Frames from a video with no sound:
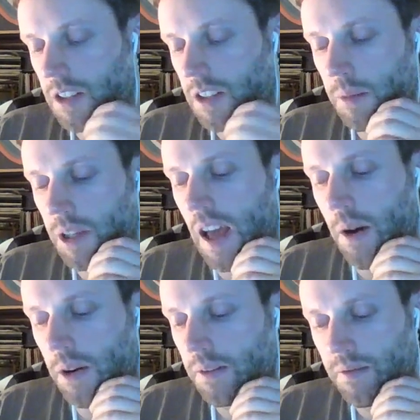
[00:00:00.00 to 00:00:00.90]
Dustin
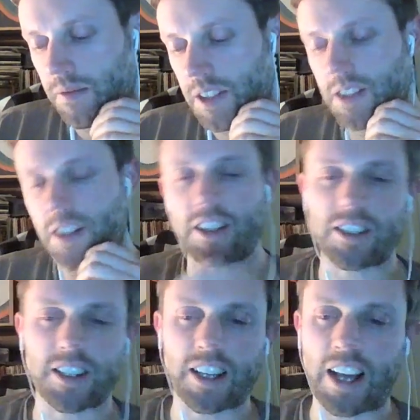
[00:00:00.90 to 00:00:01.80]
McGowan. These are
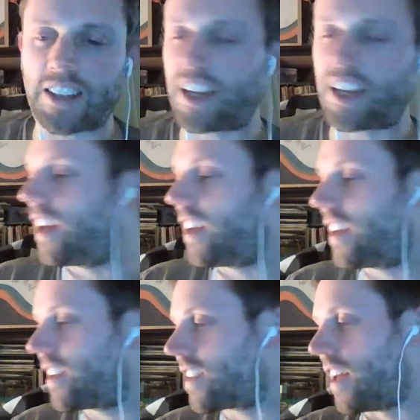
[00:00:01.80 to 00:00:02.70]
the guys I
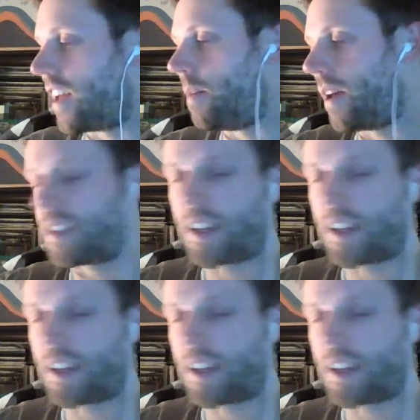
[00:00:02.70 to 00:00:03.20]
get excited about.